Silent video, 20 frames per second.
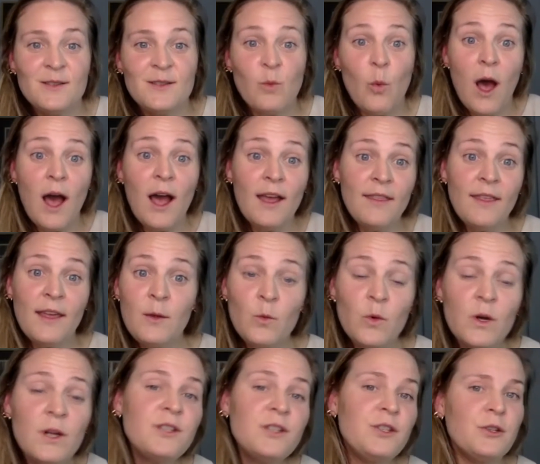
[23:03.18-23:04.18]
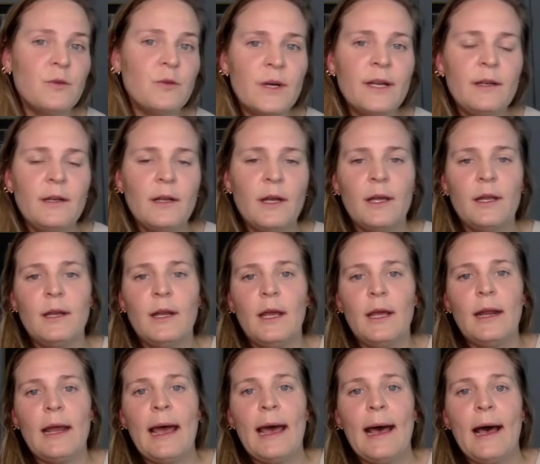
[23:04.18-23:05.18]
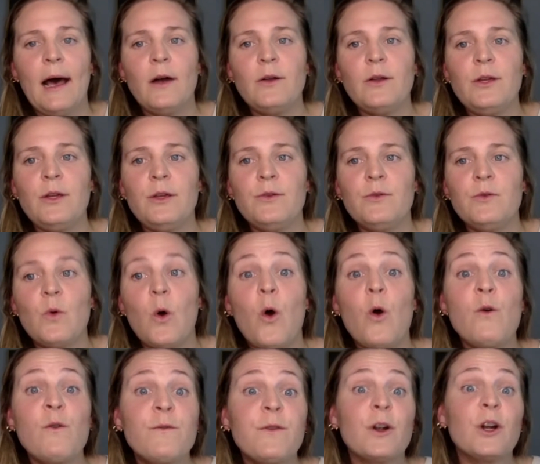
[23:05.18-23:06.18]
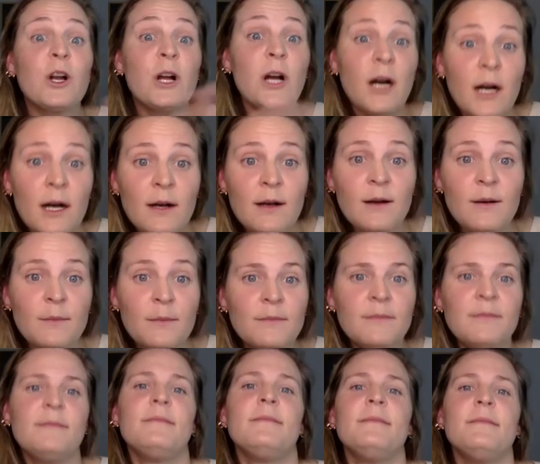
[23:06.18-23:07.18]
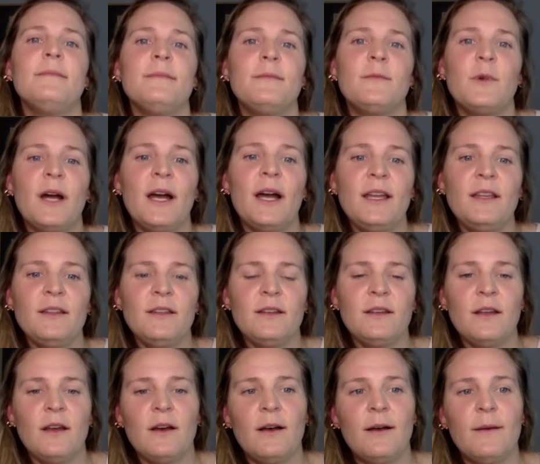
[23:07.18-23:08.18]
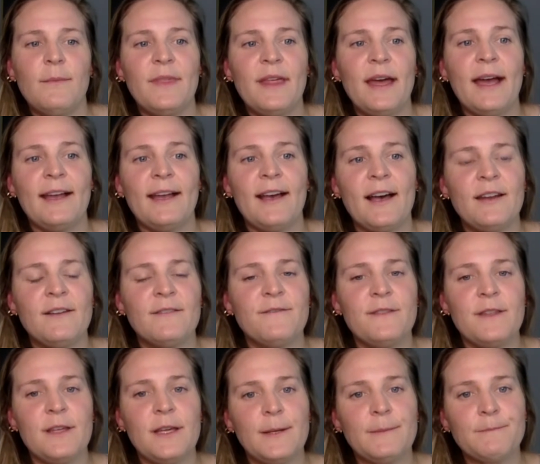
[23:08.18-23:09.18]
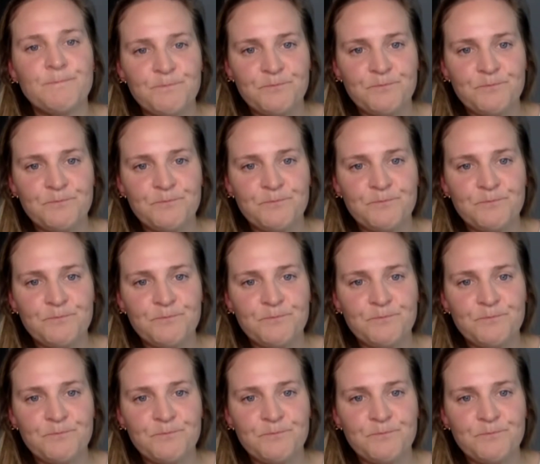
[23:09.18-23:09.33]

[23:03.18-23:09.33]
why they would do it, and how do you overcome, right, that kind of thing.